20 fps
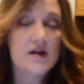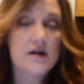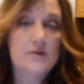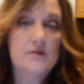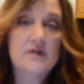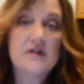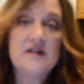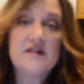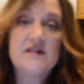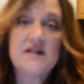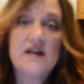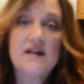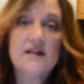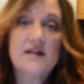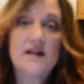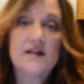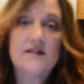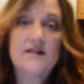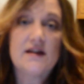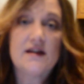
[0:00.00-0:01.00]
We're going to take
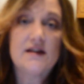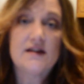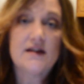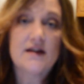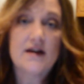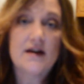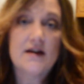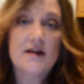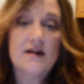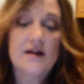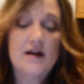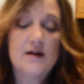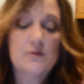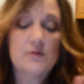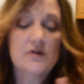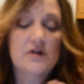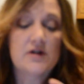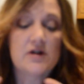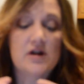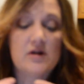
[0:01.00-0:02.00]
that data and
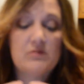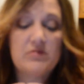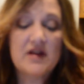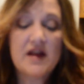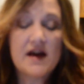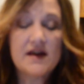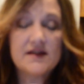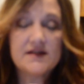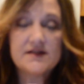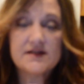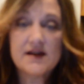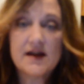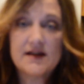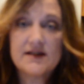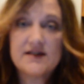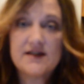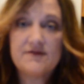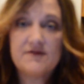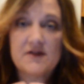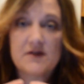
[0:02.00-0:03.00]
we're going to apply the
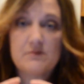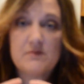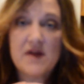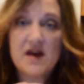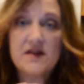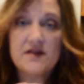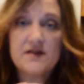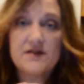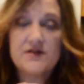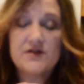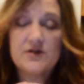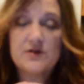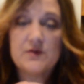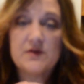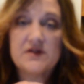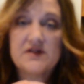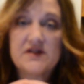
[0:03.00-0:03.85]
scientific method to